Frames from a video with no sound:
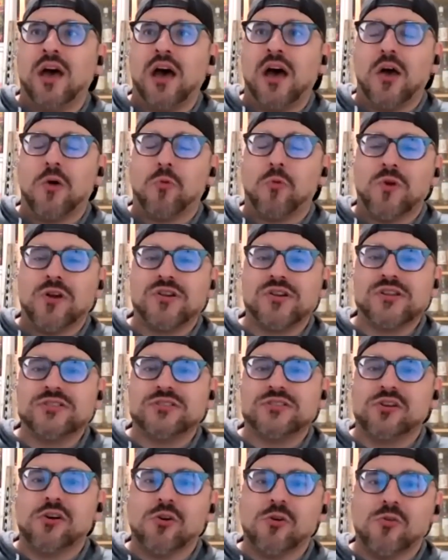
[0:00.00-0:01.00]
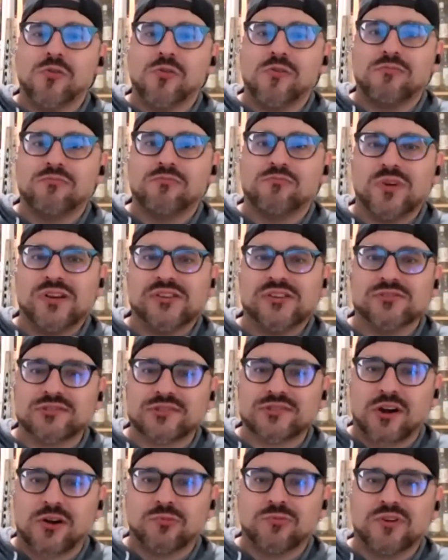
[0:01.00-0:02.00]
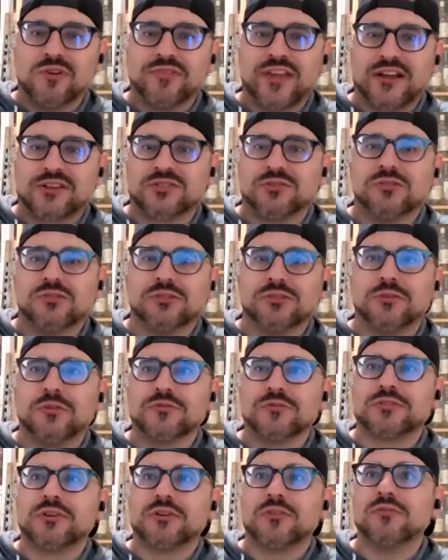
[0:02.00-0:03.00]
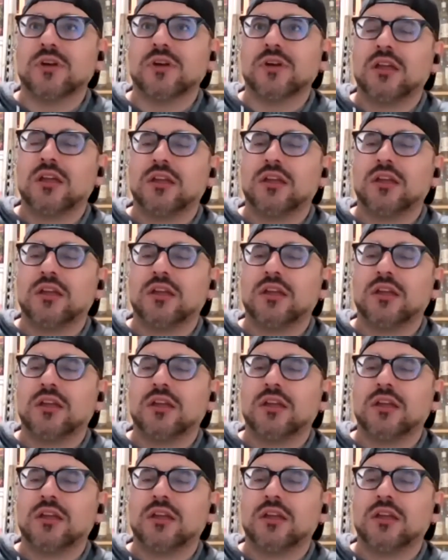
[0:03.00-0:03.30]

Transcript: Uh, where do you go when you start with ex Oloroso?